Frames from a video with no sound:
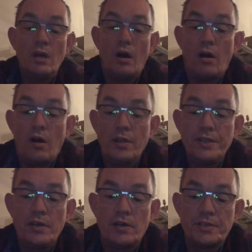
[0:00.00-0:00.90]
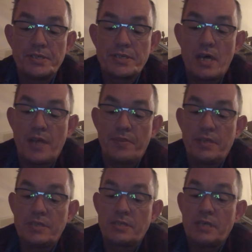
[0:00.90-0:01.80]
all in all, does not
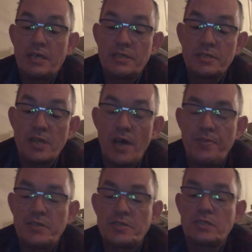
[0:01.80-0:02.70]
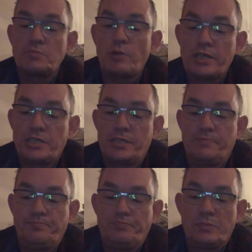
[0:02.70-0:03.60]
this does not this expression
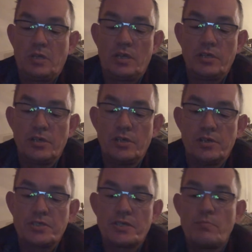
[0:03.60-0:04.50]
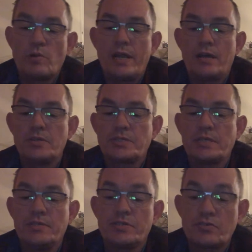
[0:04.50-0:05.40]
occur somewhere else
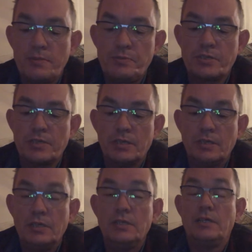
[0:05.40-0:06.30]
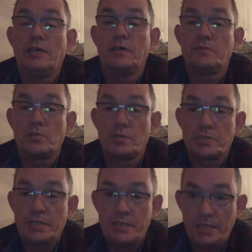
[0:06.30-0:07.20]
in the scripture? Of course
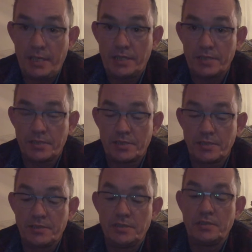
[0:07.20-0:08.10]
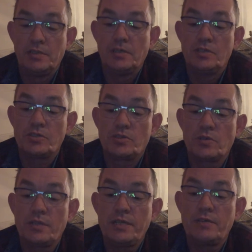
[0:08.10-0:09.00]
it does.
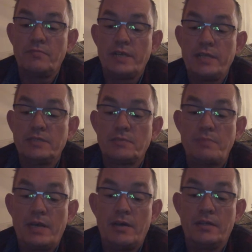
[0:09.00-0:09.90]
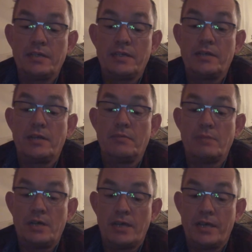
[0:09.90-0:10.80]
Surely it rings a bell in our
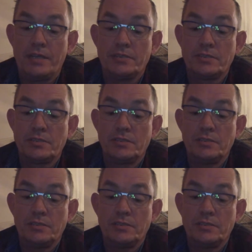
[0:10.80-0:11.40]
minds.